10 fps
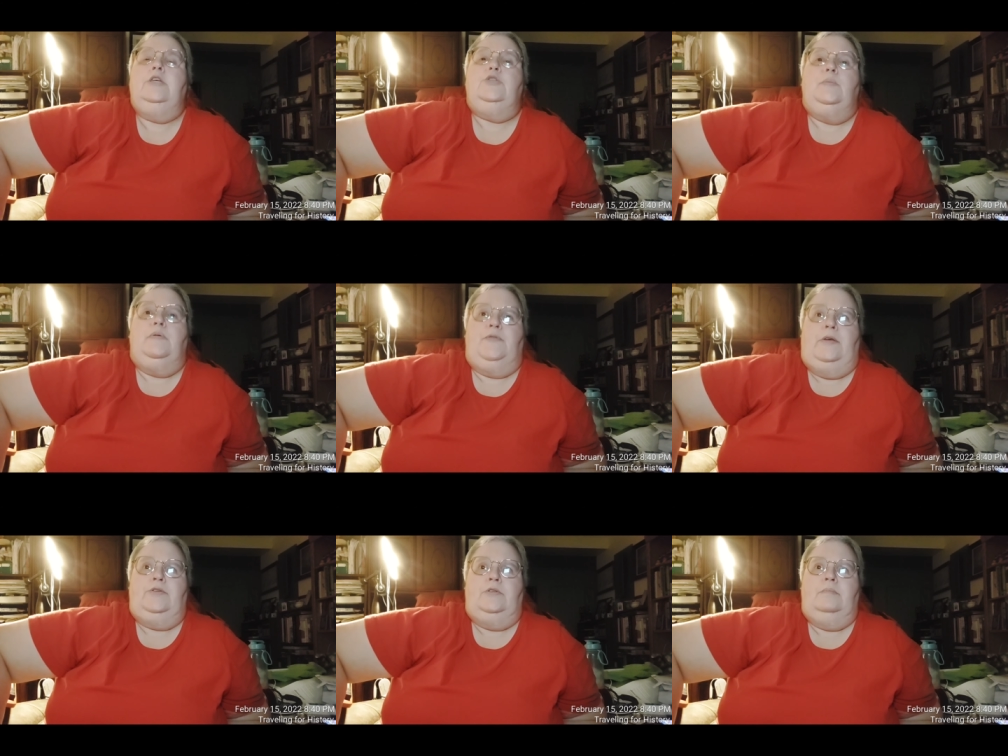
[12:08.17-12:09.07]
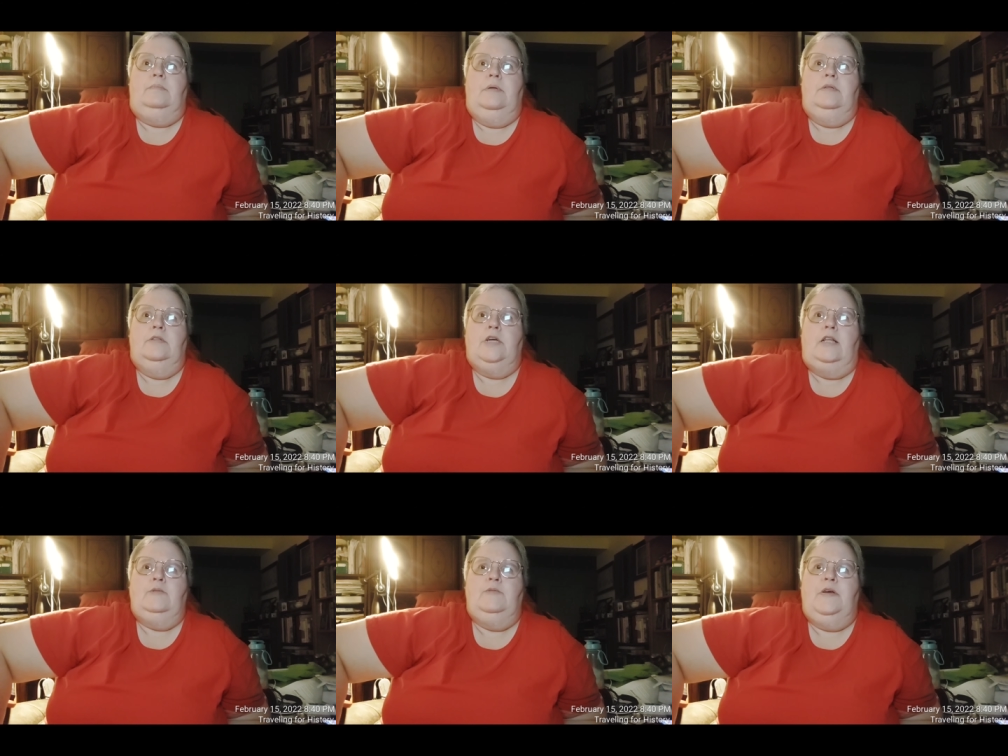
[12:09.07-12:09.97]
history professor, the
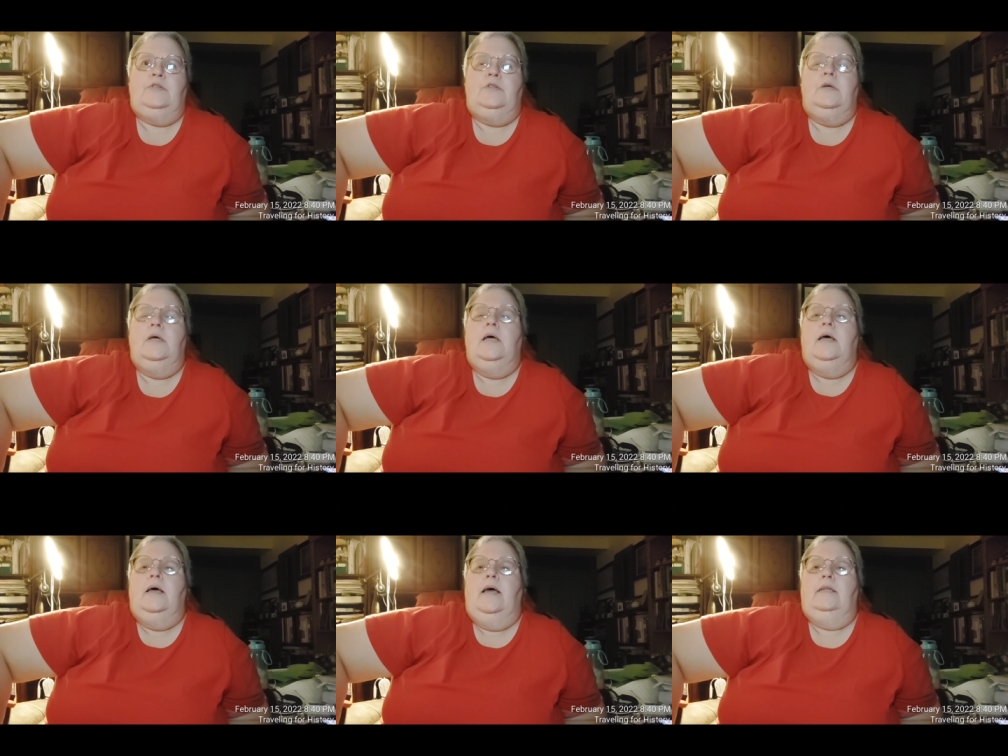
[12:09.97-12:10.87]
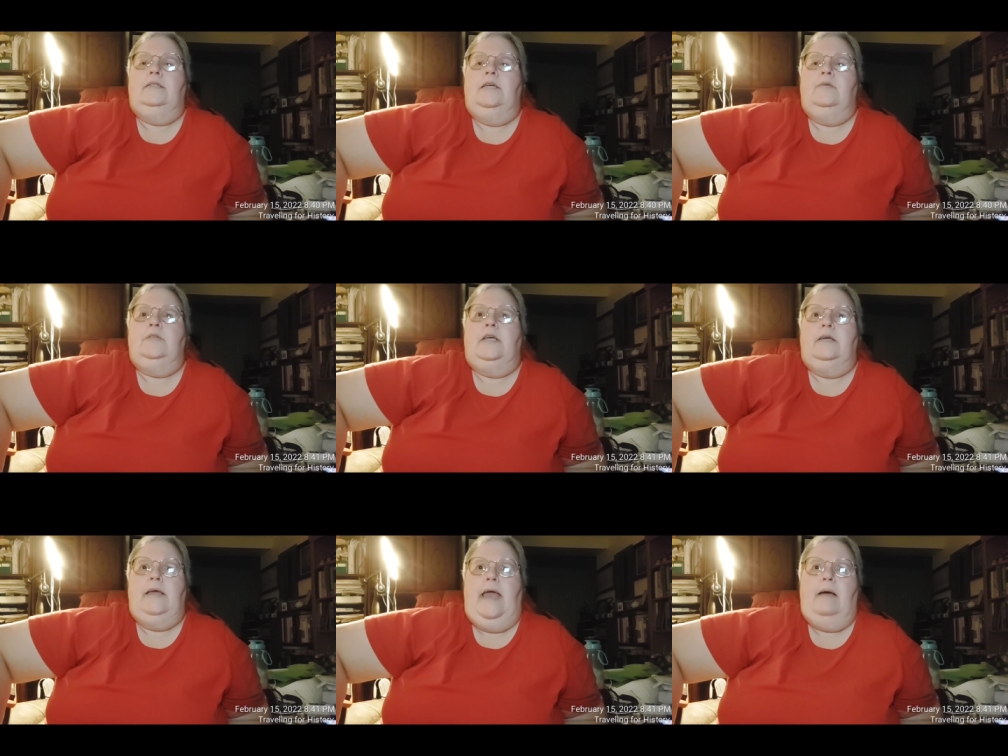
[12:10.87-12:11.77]
college professor, had said it was like
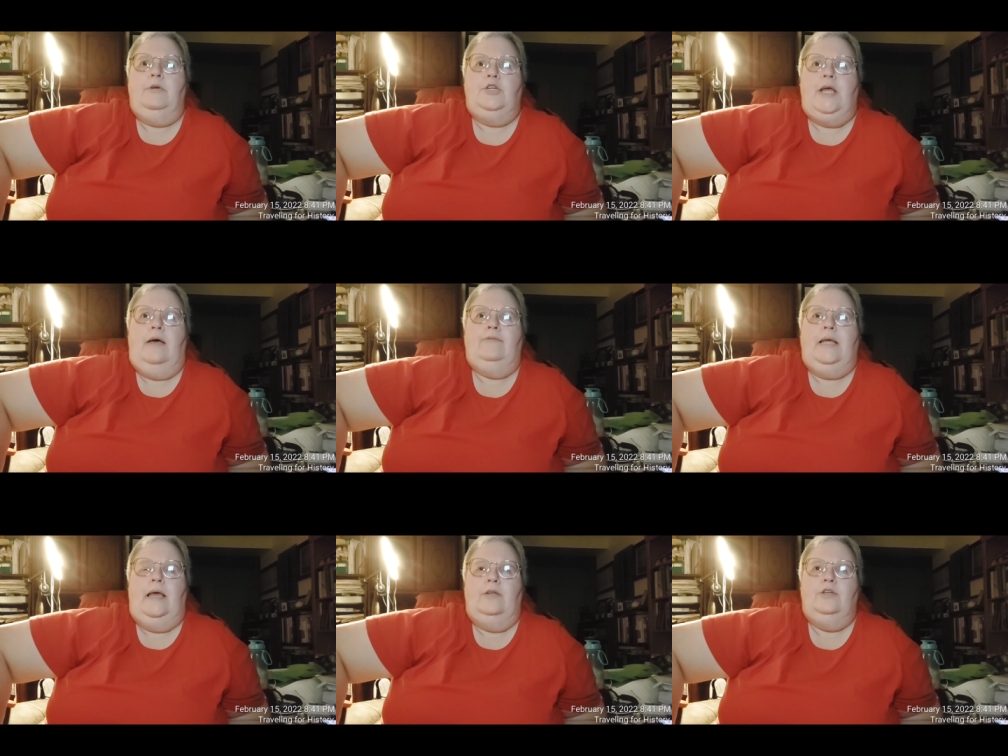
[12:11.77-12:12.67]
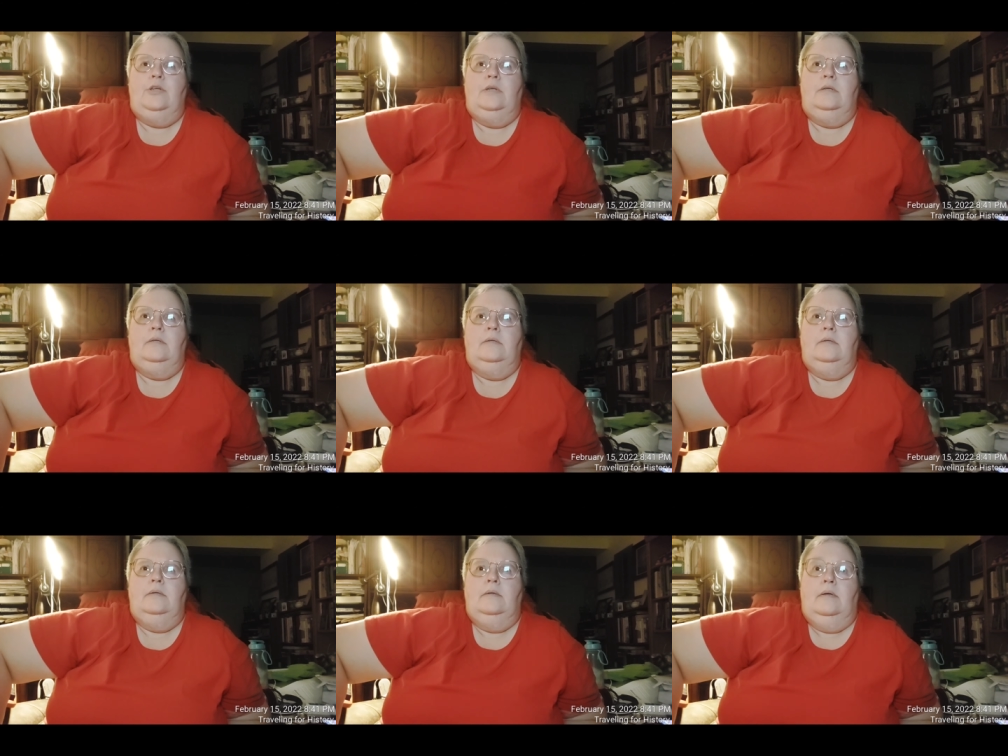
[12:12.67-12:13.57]
a camshaft engine.
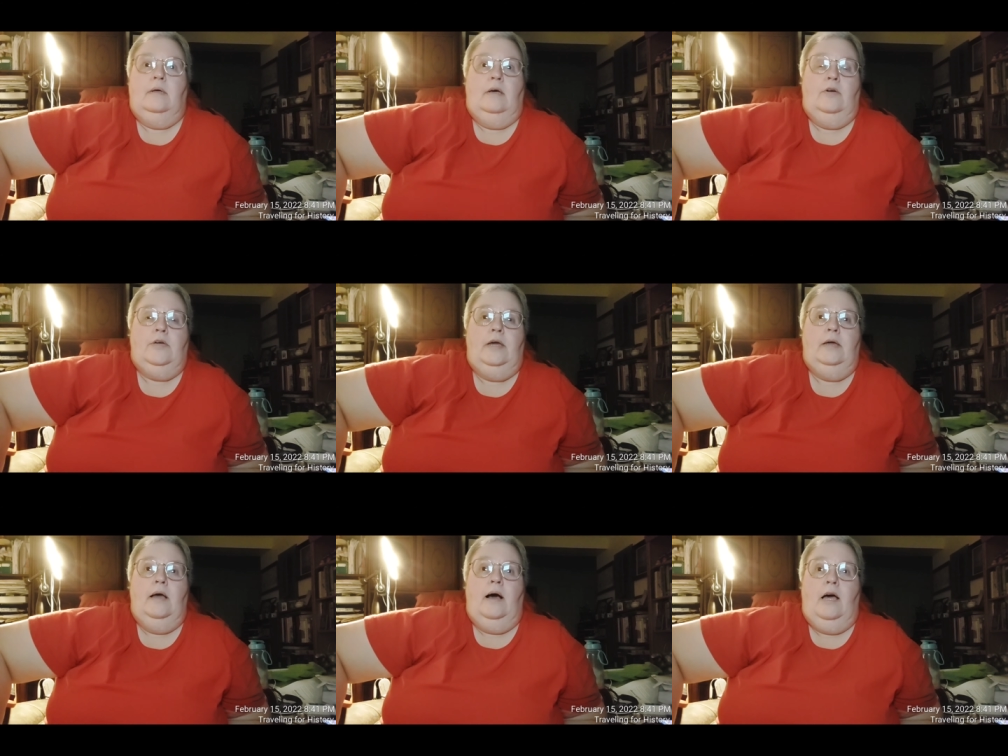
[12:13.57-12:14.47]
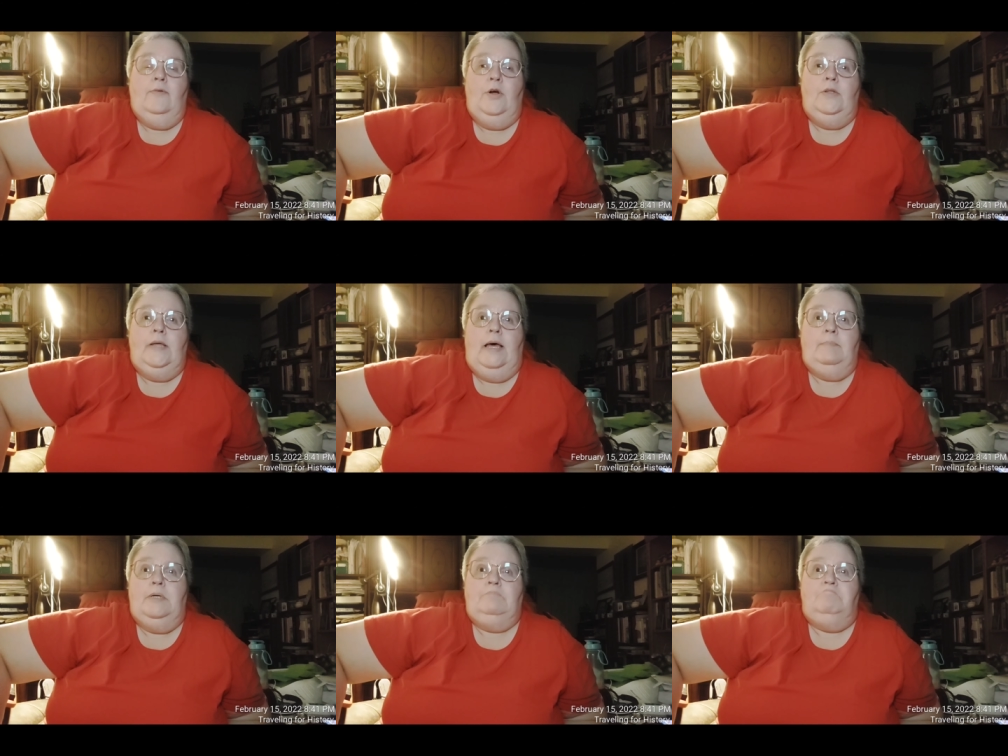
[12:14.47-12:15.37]
Okay, I've heard of
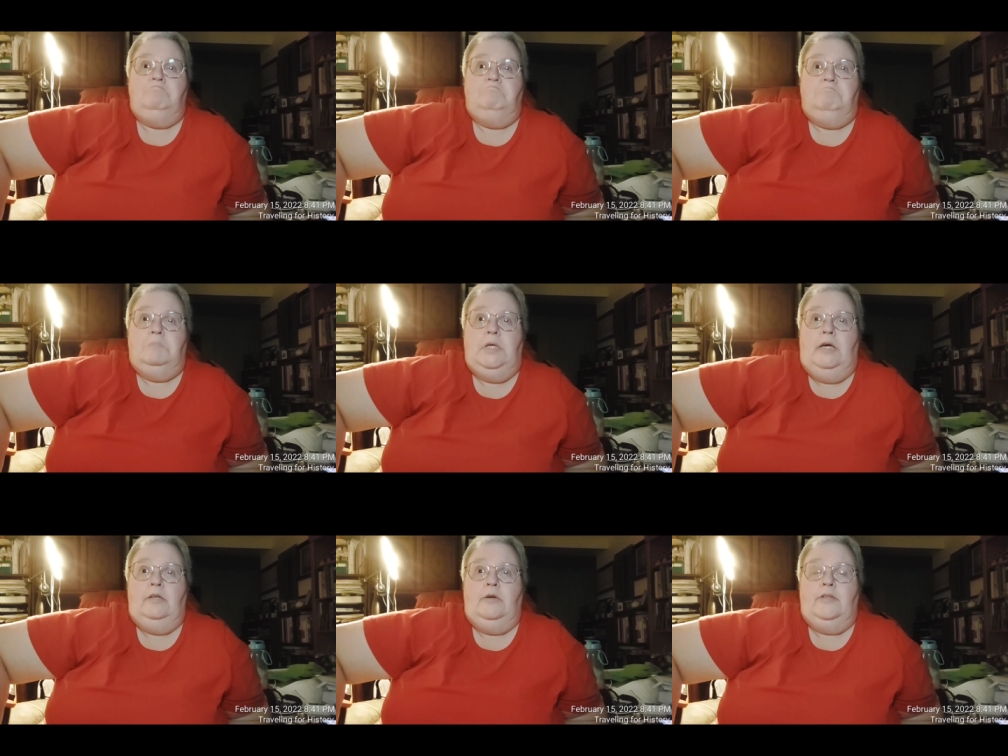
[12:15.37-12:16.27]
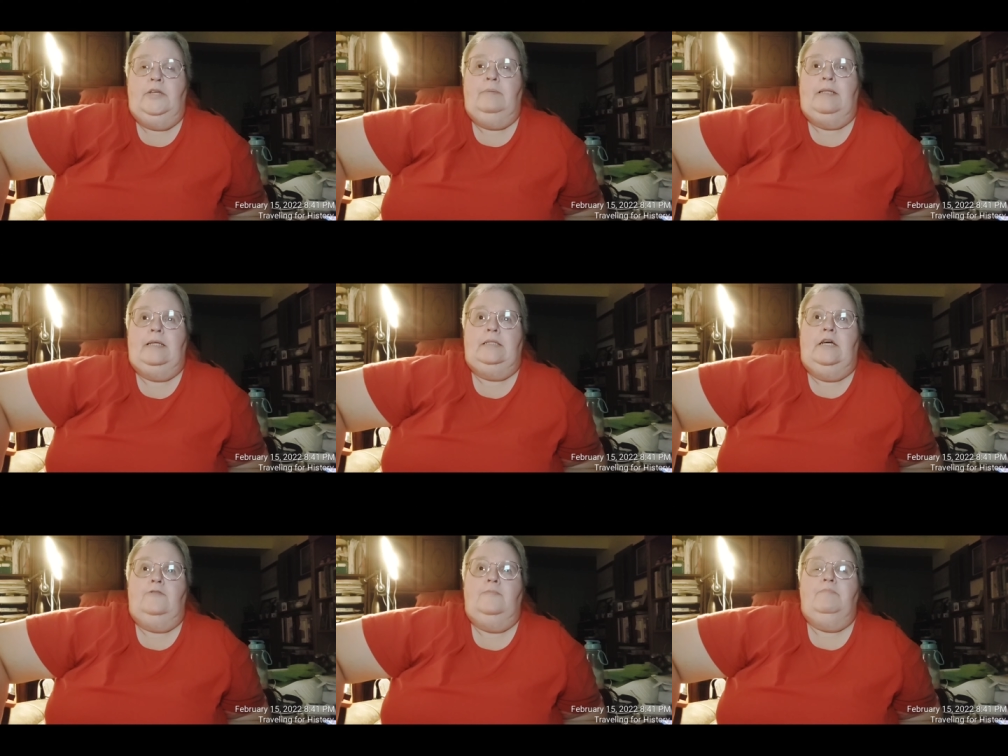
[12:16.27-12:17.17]
that, but no, I didn't know anything about that
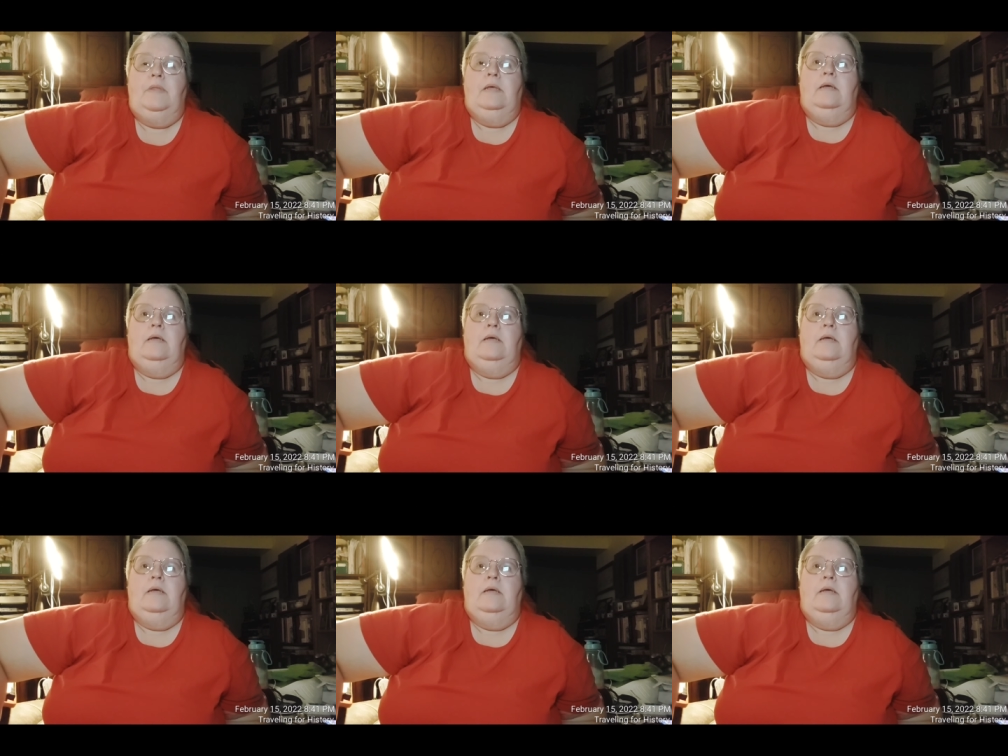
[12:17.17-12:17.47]
stuff.